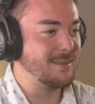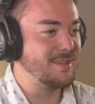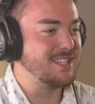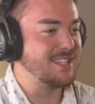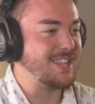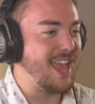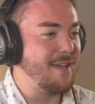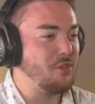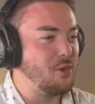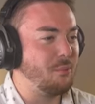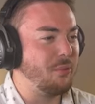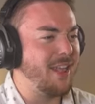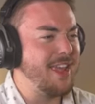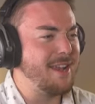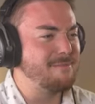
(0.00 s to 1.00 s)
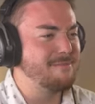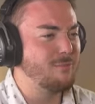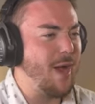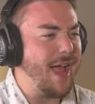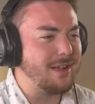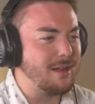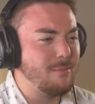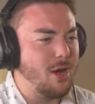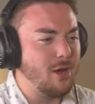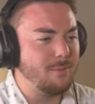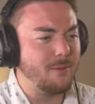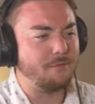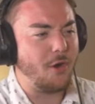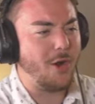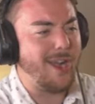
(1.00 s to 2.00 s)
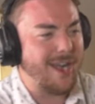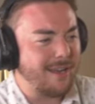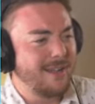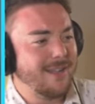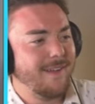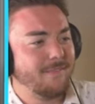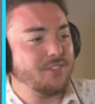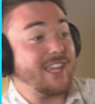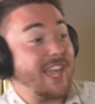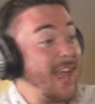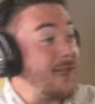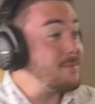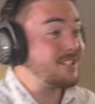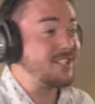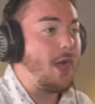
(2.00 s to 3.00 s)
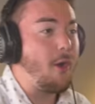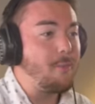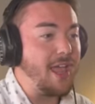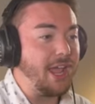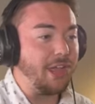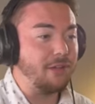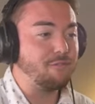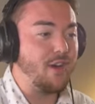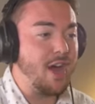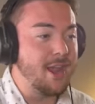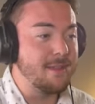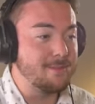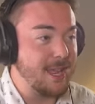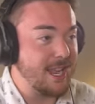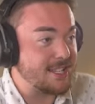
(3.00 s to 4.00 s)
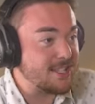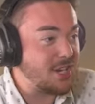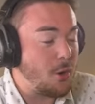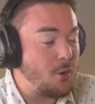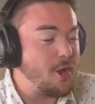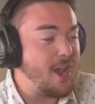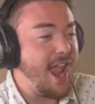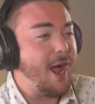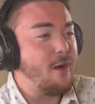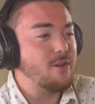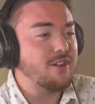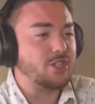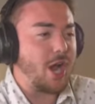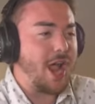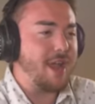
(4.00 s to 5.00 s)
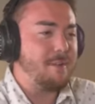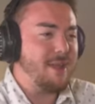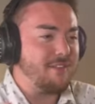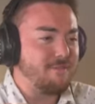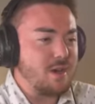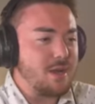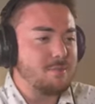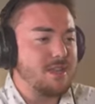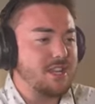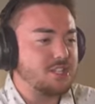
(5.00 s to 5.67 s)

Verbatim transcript: him. It says, have you played Whack-A-Mole before? The game is now making fun of me. It's going out and trying to make fun of me